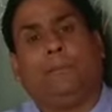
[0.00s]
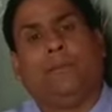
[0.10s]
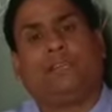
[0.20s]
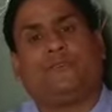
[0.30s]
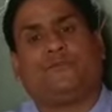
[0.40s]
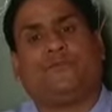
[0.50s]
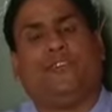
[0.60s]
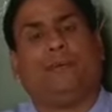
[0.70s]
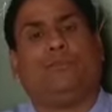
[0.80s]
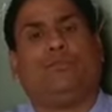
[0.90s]
becomes
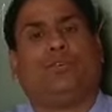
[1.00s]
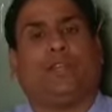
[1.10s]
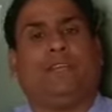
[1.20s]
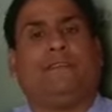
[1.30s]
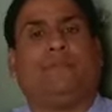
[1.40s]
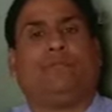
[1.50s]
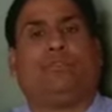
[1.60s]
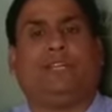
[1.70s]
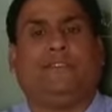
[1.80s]
even more